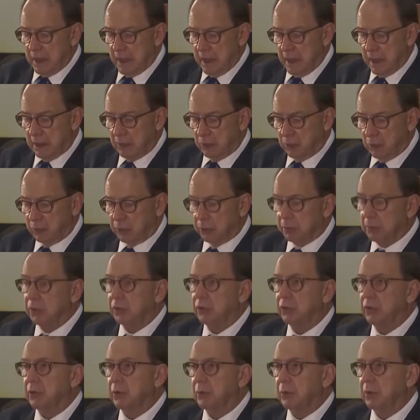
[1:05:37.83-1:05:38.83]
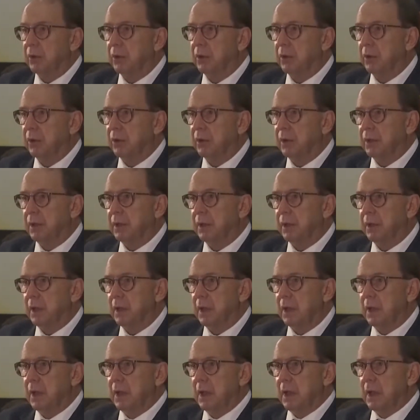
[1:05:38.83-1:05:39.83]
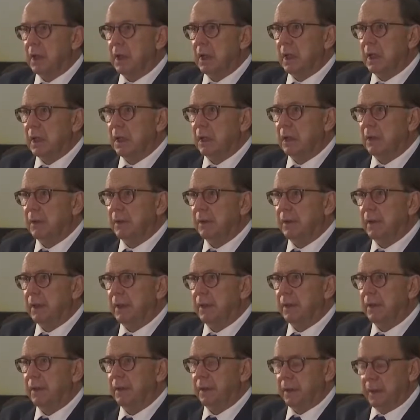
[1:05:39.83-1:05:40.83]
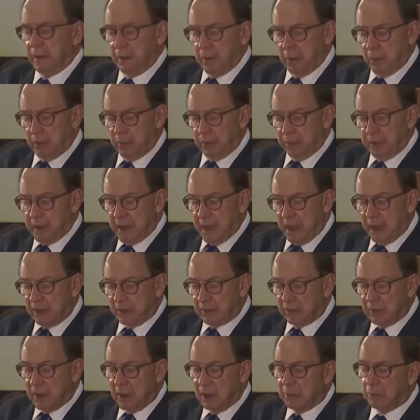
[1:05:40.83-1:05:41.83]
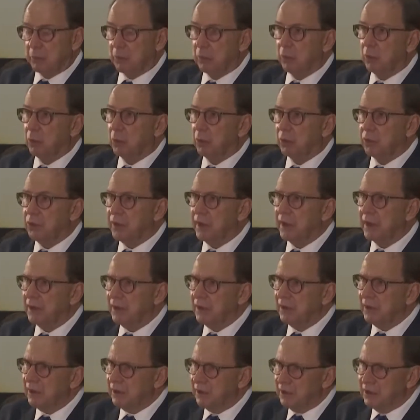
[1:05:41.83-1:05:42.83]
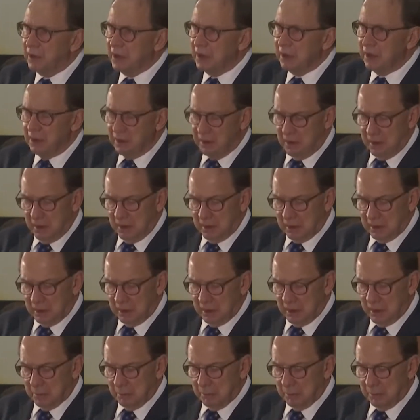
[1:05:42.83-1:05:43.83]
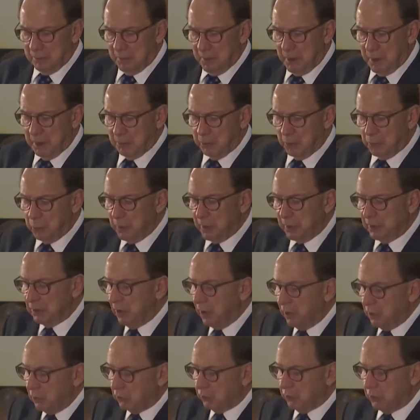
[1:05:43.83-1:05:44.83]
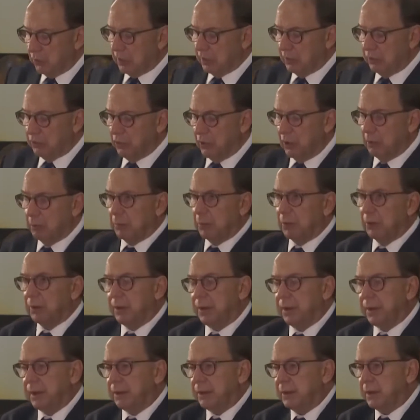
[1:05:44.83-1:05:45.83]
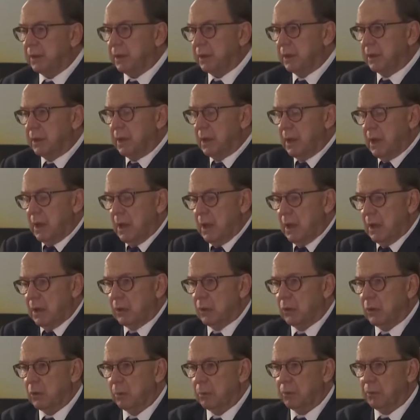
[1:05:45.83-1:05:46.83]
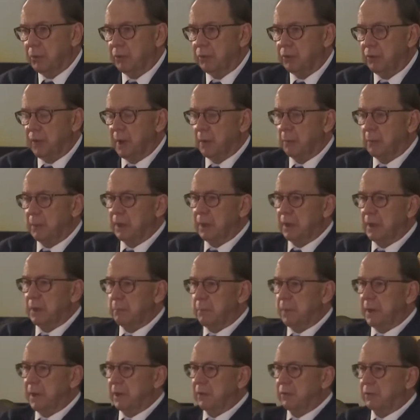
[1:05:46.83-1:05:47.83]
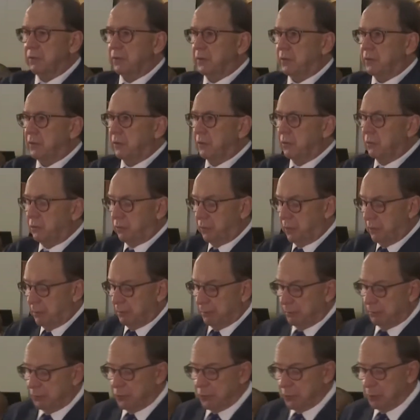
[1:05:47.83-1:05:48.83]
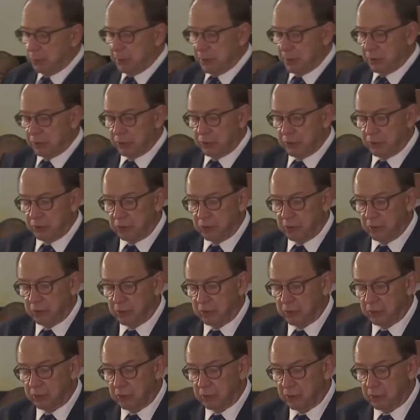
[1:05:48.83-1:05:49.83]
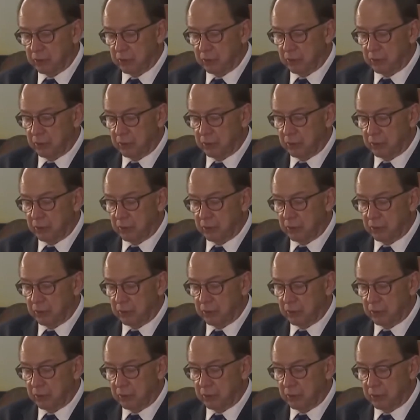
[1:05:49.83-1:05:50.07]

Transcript: and with Mr. Miyani? the outcome, was that an intended outcome? We know, for example, that the Gupta family benefited from dubious decisions at